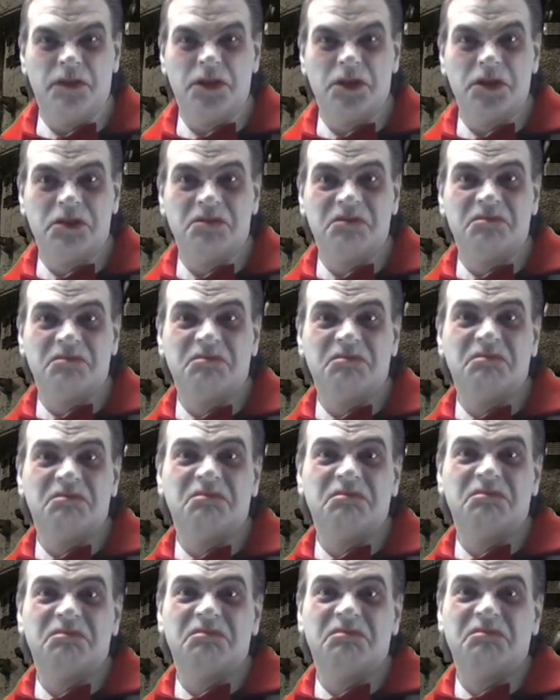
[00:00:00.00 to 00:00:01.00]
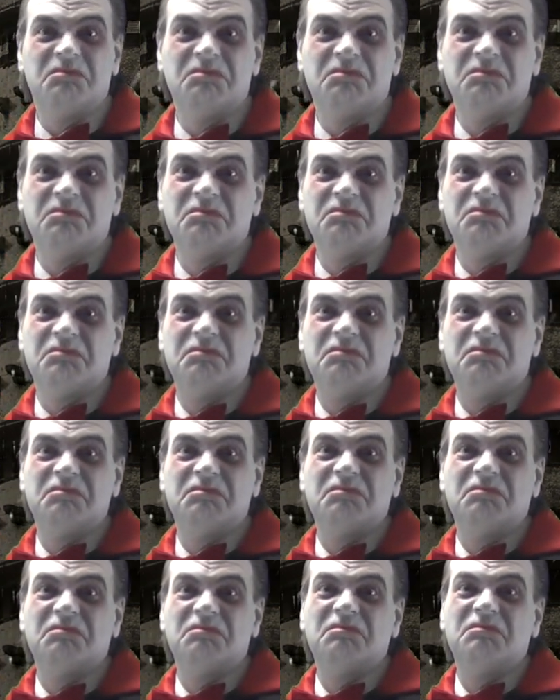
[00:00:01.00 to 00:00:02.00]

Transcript: Nobody speaks.